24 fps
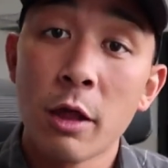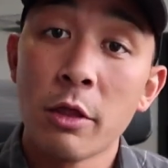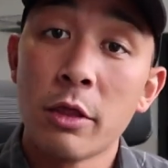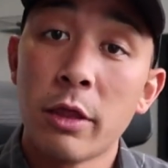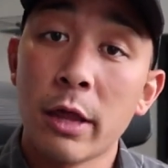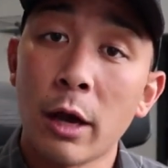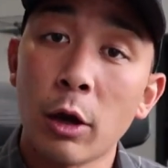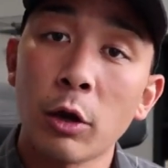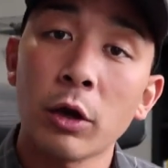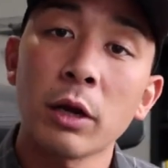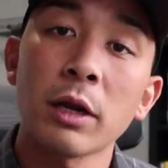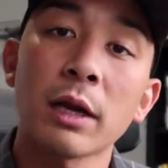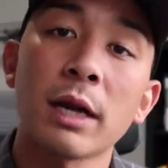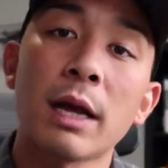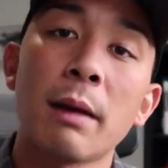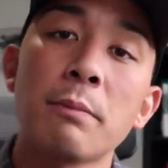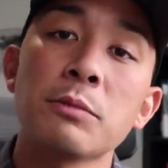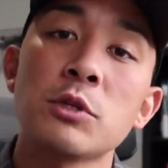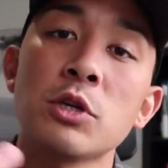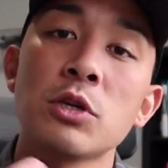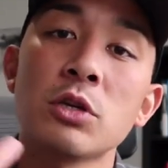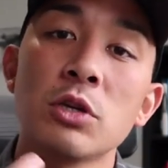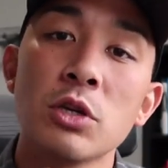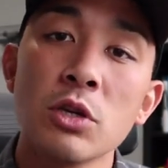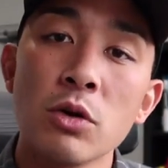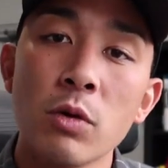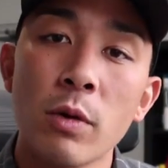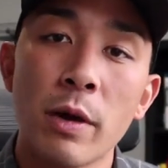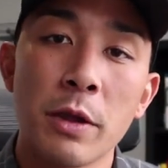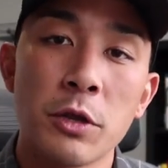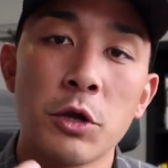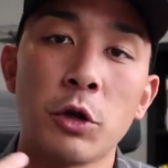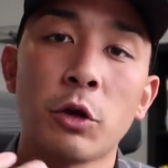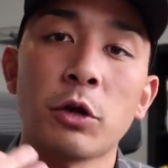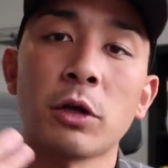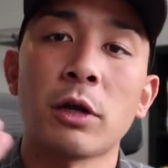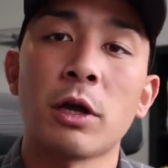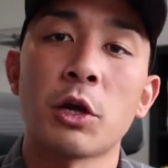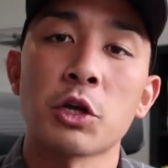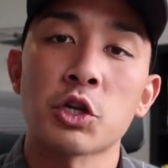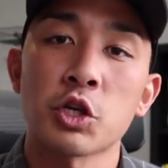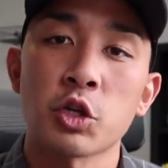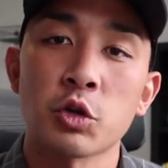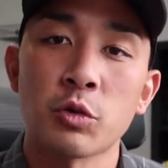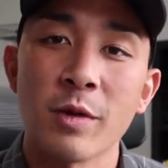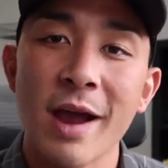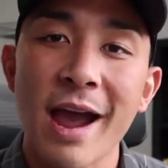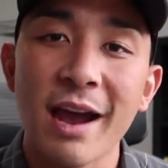They're gonna come to you and you're gonna
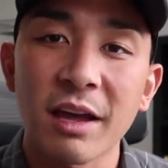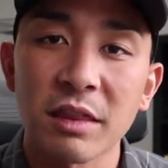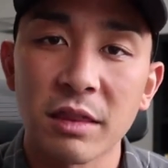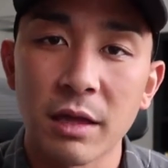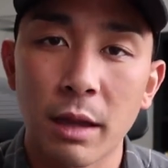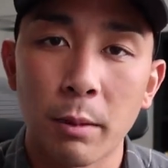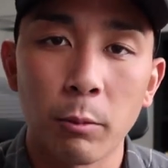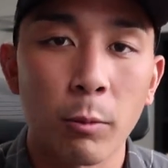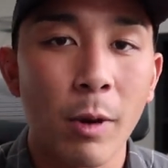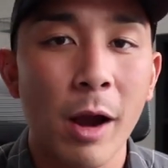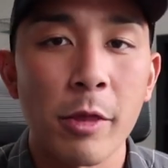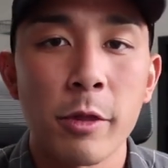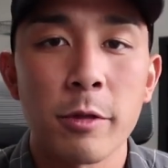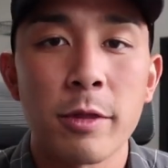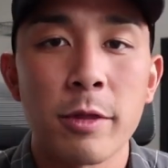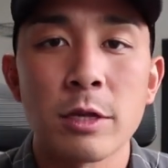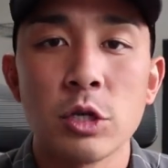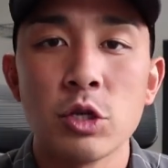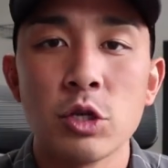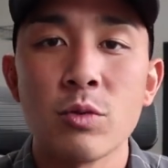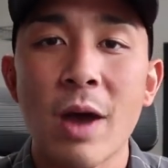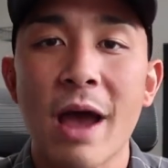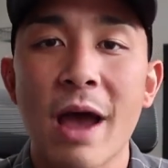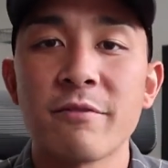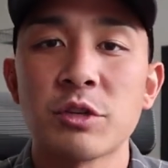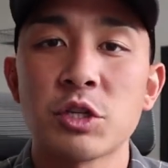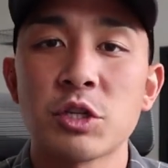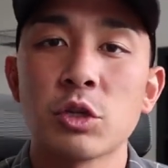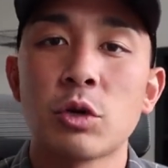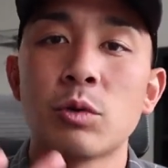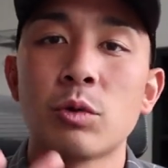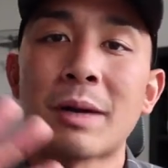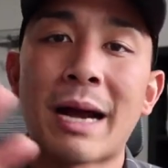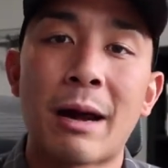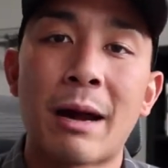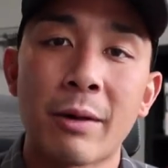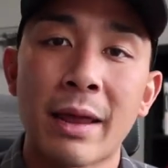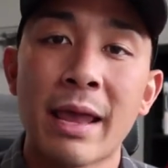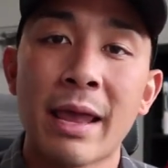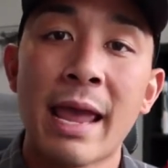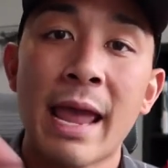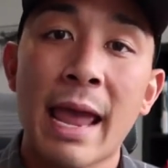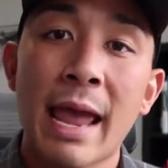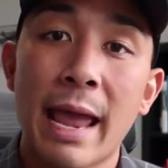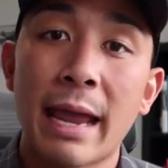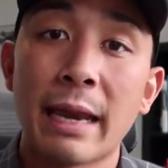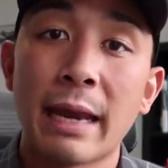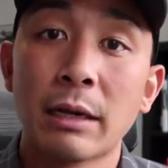attract them rather than you having to go out
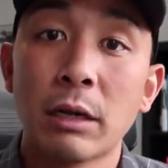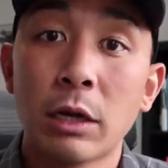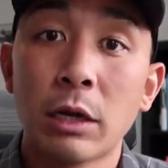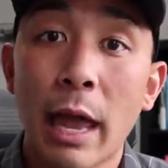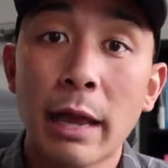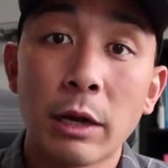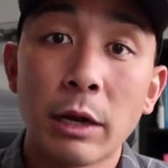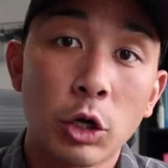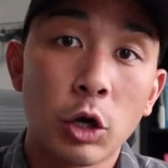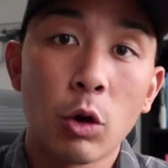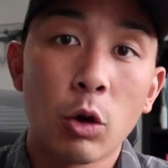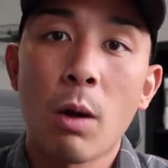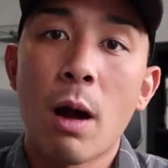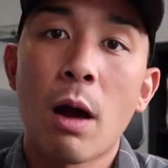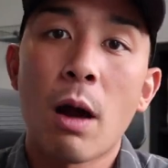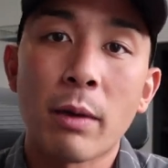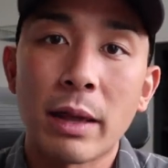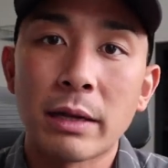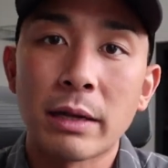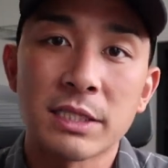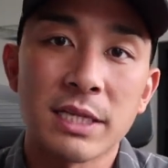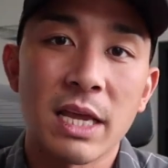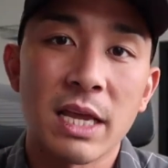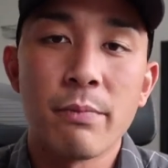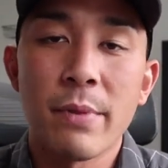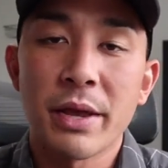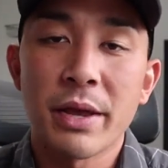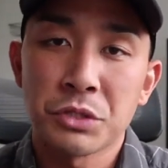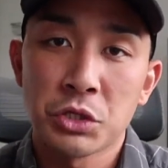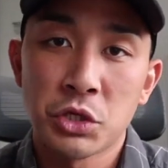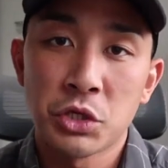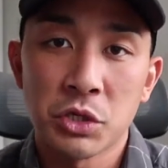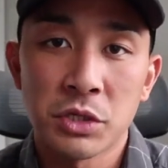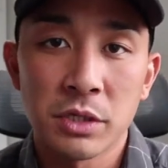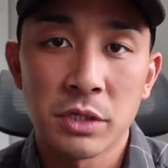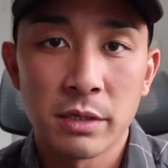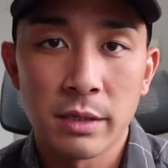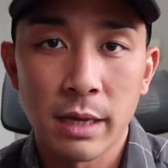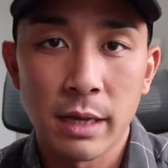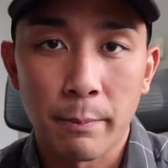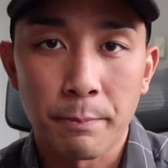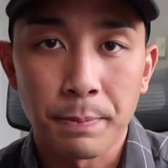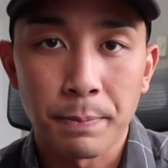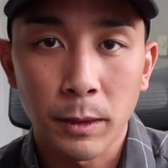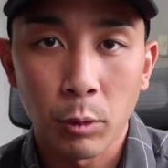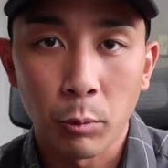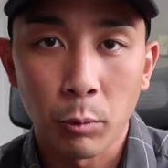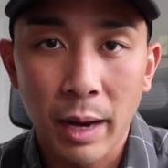and, and go out and send messages to
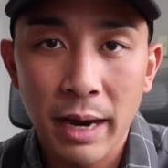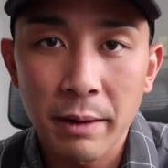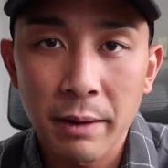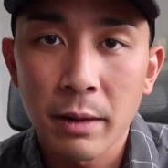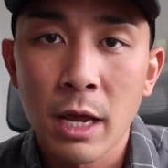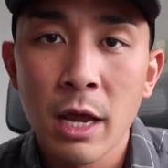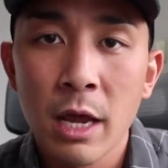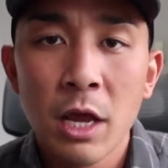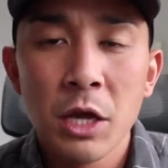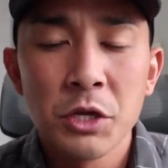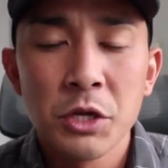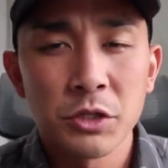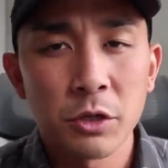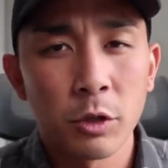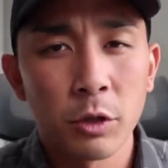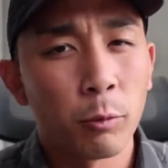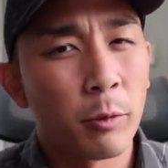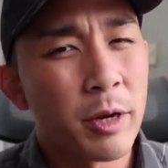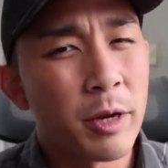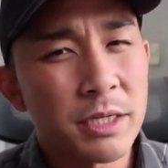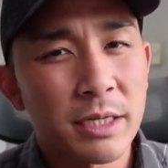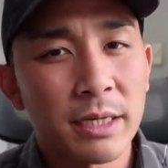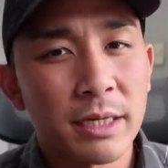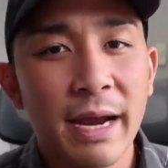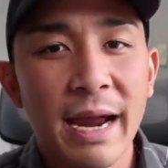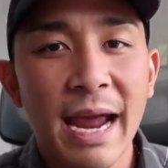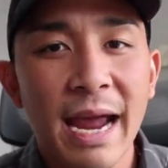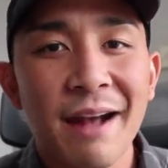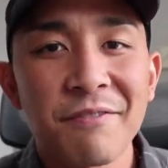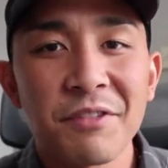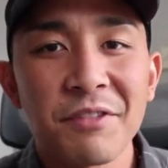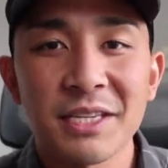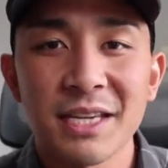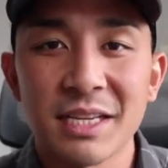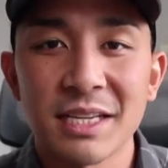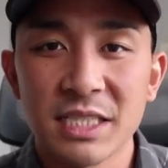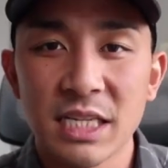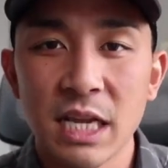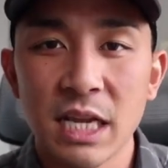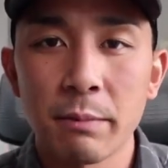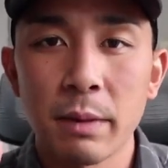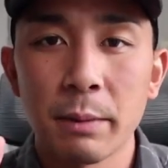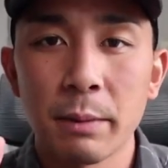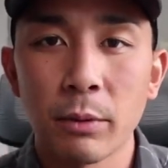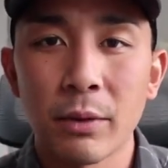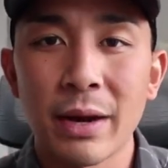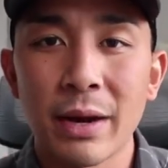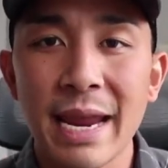them, right? So the reason I have this at
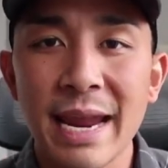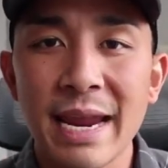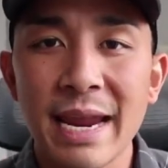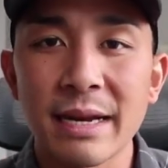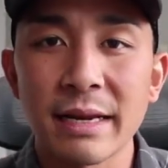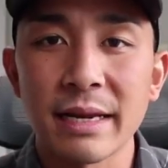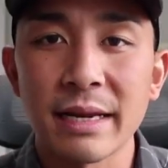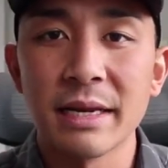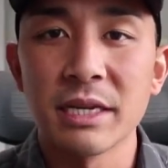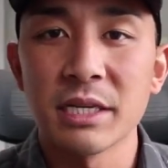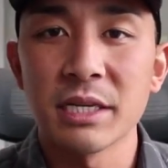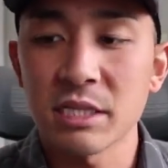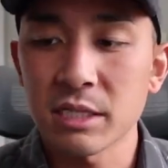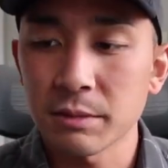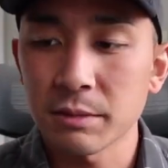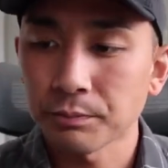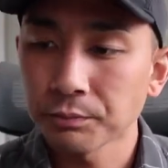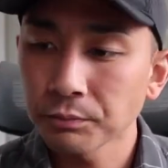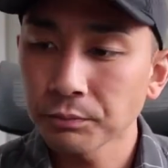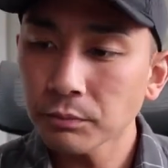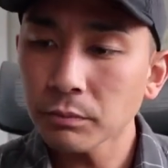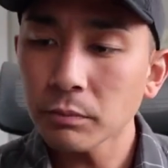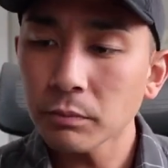step number eight is